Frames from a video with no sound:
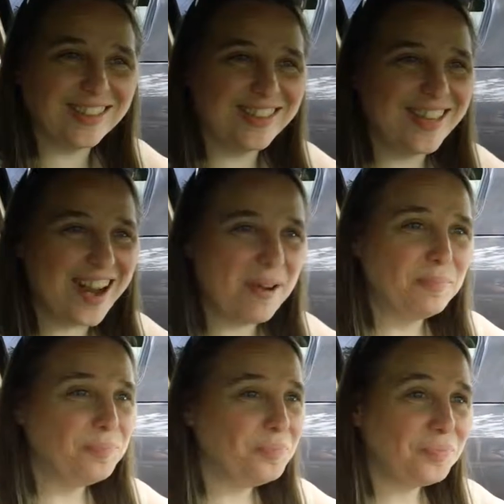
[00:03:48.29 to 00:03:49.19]
You
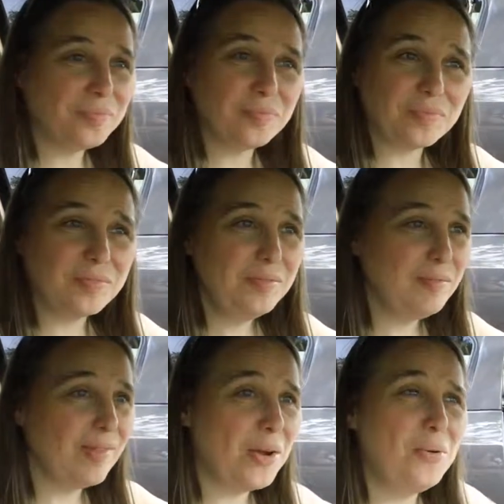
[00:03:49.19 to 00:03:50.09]
even asked the questions, so
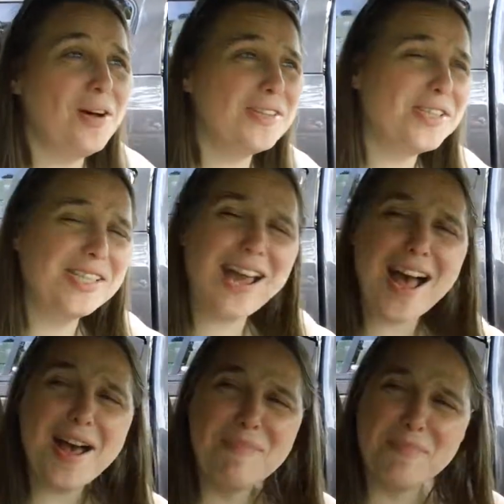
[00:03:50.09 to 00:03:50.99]
that shows an interest.
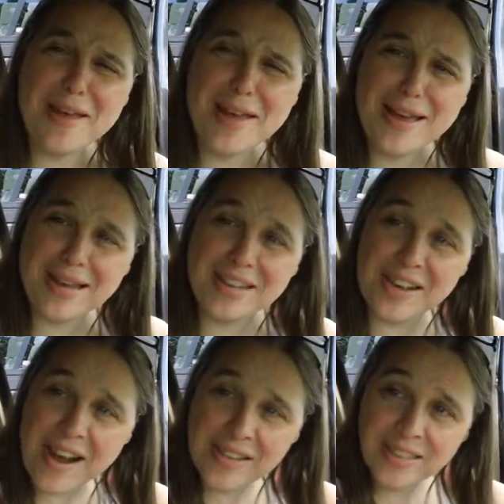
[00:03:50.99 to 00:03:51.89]
Stop
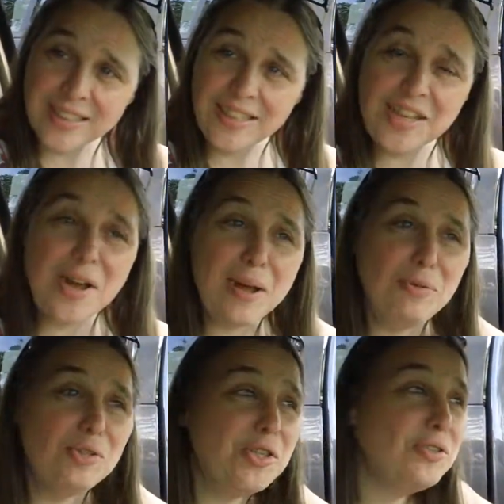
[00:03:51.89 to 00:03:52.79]
it. No, I
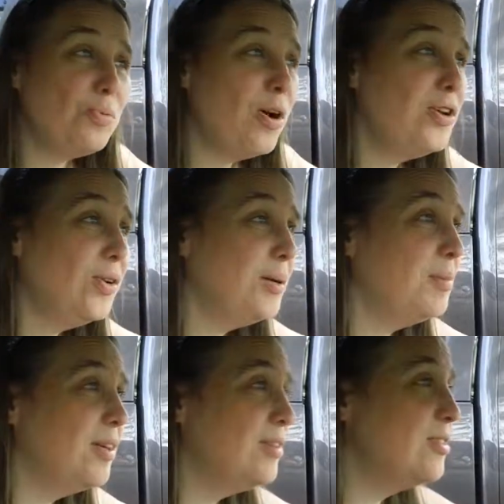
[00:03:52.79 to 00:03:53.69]
was just wondering
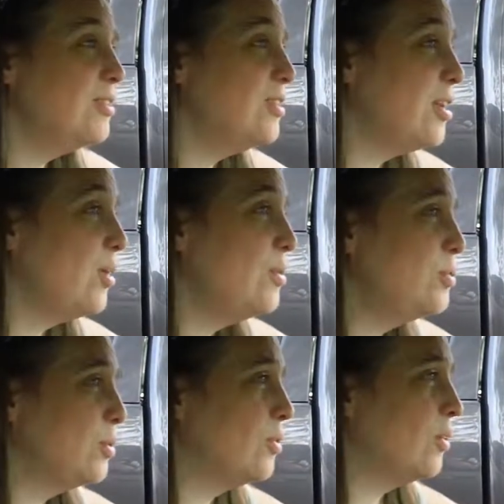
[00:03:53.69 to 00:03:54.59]
because I
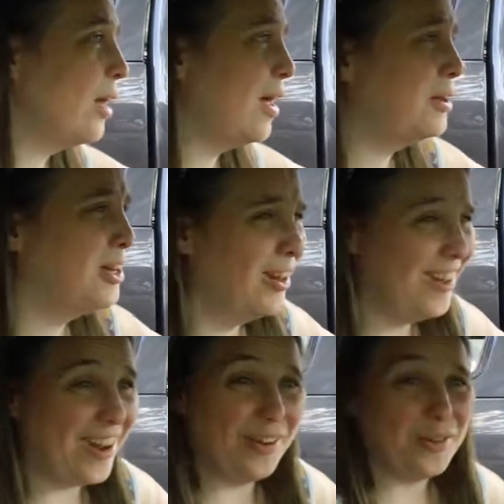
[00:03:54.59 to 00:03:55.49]
always wondered that.
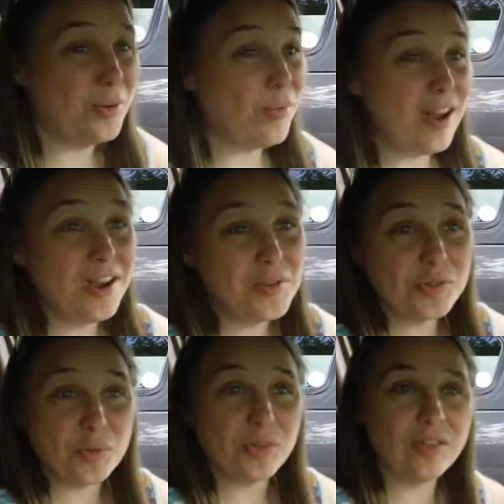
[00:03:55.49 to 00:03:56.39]
I don't know why I
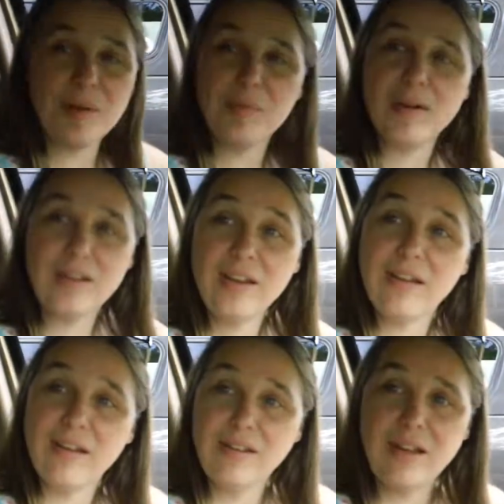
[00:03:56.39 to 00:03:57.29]
always wondered that, but I
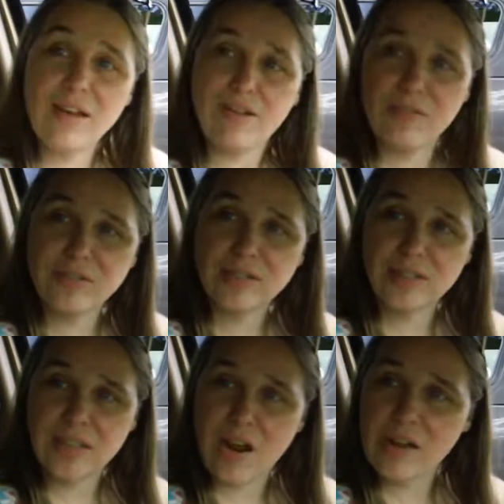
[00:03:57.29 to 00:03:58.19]
have. Yeah, most
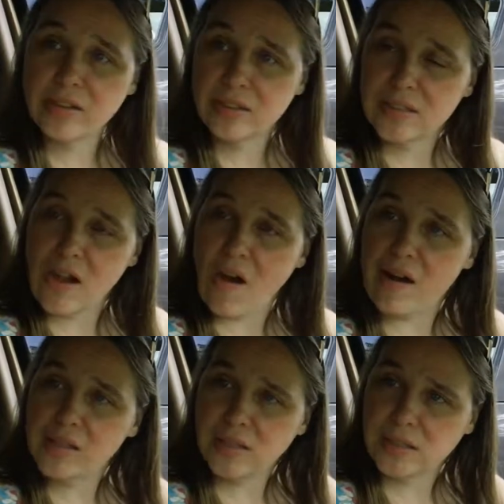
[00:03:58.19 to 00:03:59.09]
people walk around
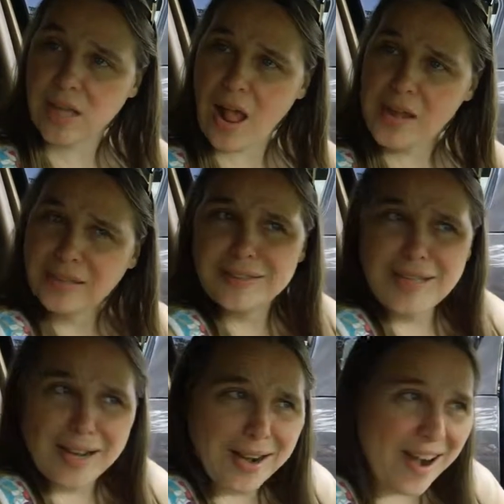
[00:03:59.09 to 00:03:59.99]
wondering why dead people look
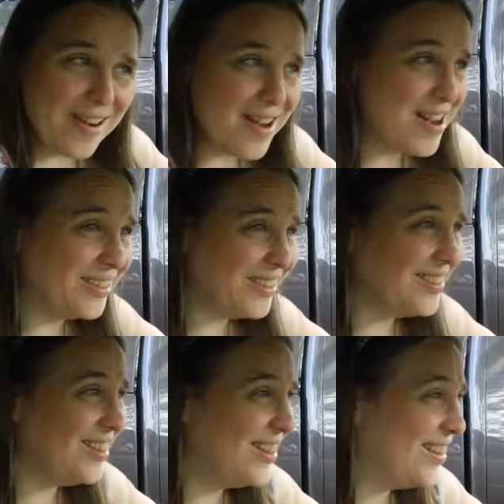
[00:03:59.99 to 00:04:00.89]
waxy.
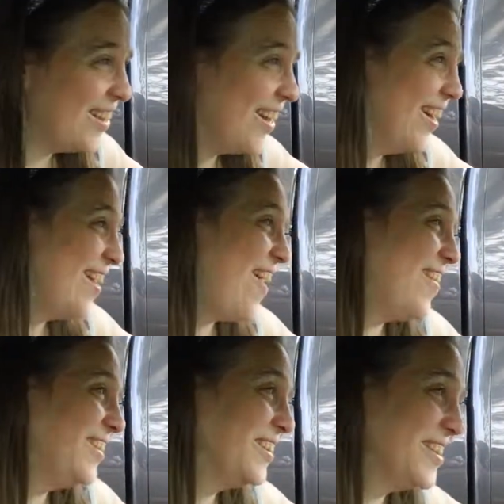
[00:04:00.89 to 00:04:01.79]
Yeah, they're dead.
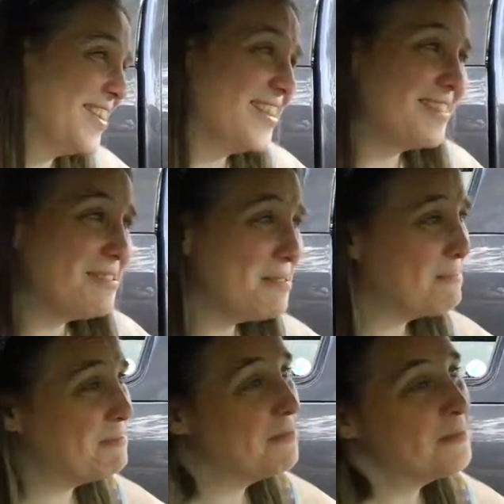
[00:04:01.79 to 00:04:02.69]

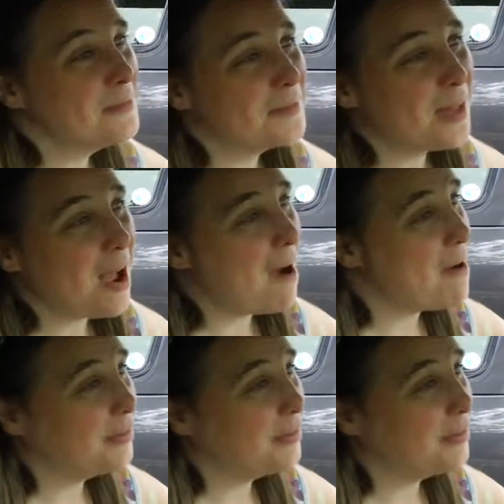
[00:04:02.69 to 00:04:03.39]
Newsflash, they're